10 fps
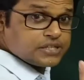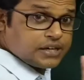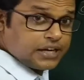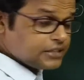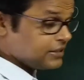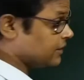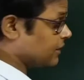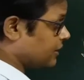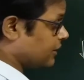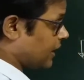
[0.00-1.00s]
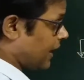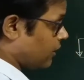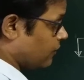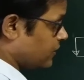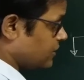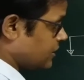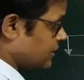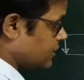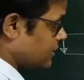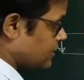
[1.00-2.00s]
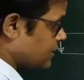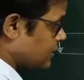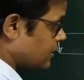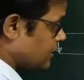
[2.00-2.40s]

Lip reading: greater than the critical angle of incidence.